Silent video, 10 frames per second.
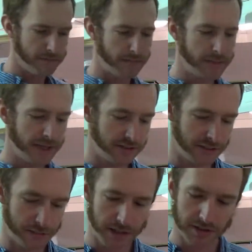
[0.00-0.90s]
means
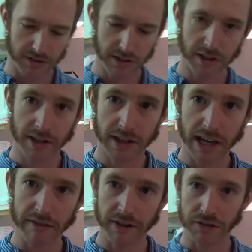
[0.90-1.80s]

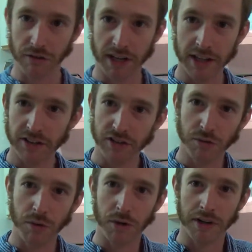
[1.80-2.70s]
the oven is ready. This is
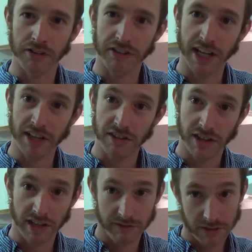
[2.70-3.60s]
what we're going to stick into
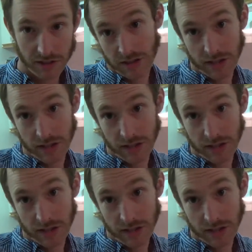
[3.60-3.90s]
the oven.